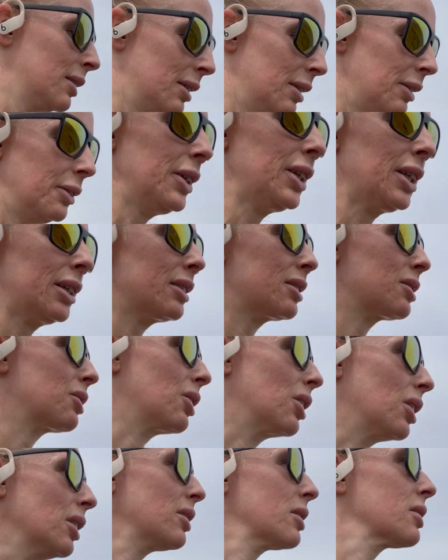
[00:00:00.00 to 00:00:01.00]
fingers
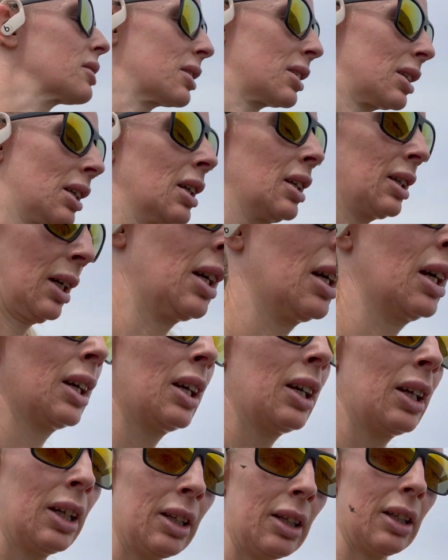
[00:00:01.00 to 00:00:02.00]
crossed,
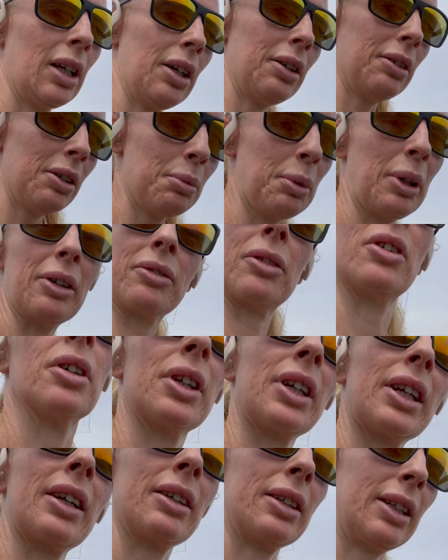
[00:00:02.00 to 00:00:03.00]
the only bit I've got to
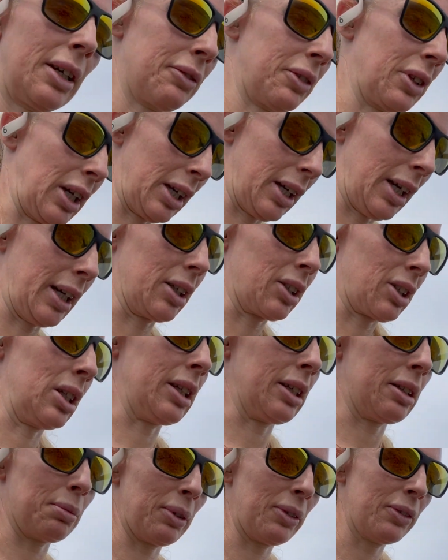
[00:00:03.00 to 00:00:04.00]
navigate, actually,
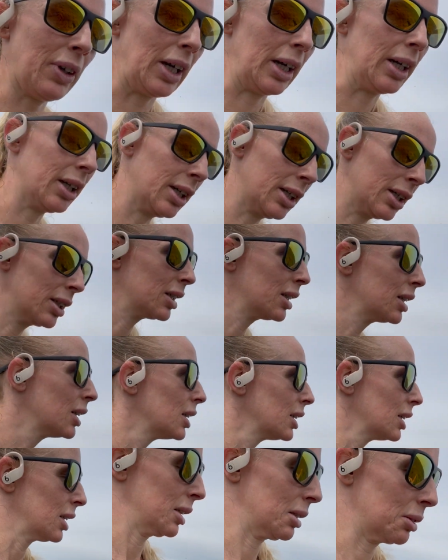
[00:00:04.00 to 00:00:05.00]
to be fair,
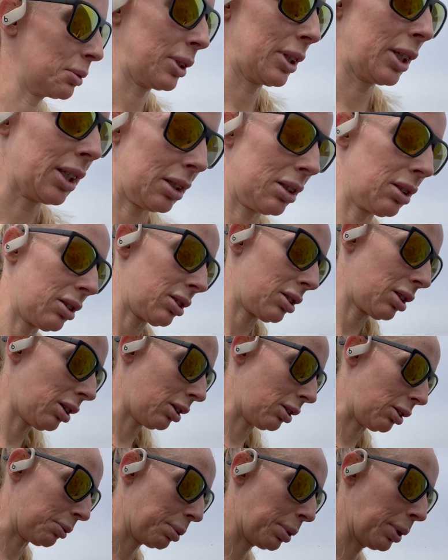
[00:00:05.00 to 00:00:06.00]
is when I get to the
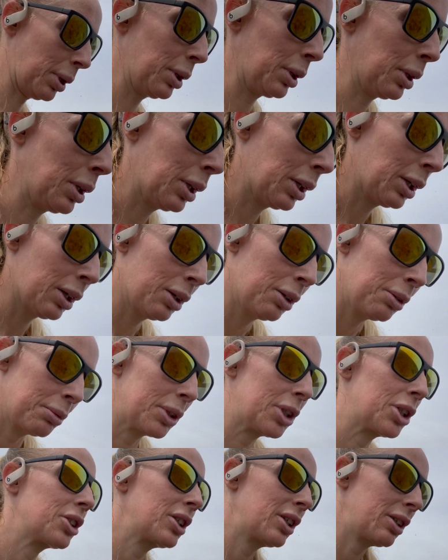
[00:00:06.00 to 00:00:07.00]
top,
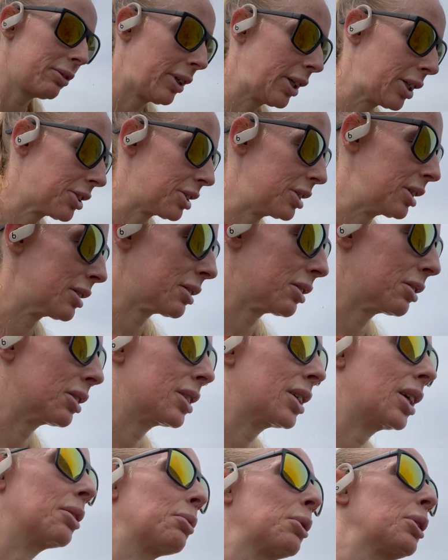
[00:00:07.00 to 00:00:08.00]
which direction it's going to
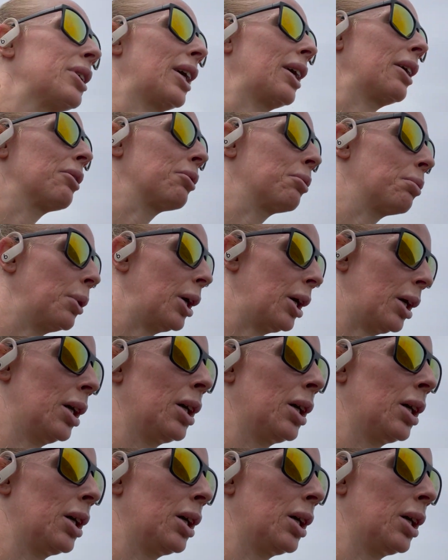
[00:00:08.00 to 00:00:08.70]
take me down. But